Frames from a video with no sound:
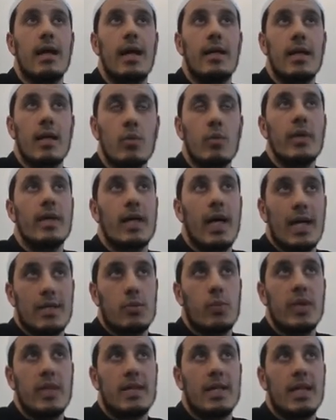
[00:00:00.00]
and then we,
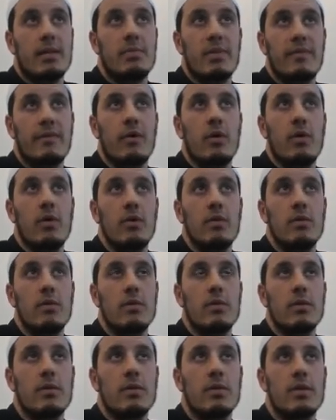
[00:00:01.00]
as we said before,
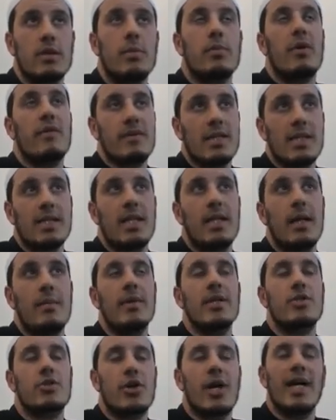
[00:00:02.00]
the Prophet
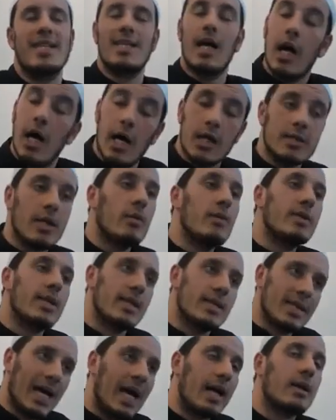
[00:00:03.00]
he tried harder with
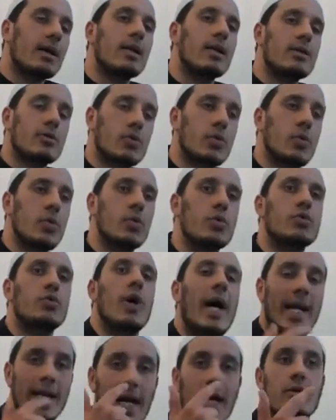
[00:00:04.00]
his uncle to,
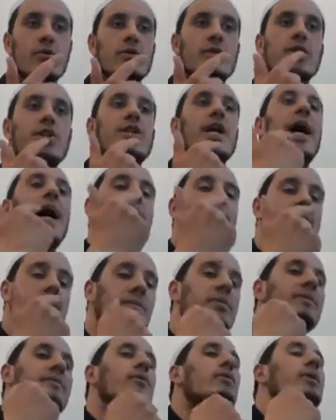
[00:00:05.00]
to announce the
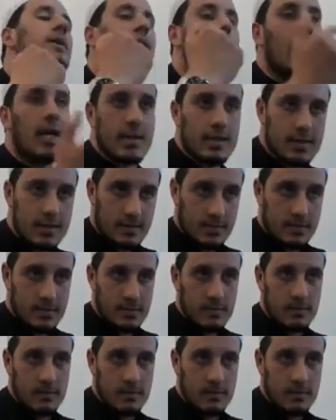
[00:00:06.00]
Shahada before he dies